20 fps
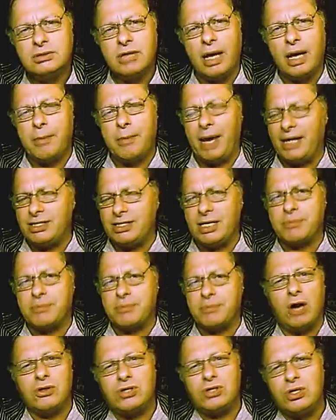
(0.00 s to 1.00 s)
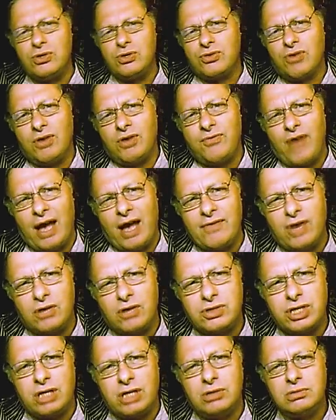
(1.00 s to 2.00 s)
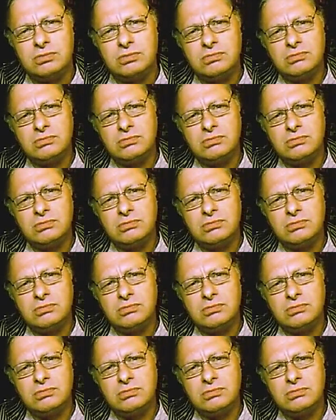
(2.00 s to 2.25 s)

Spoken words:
And my zip code, 23502.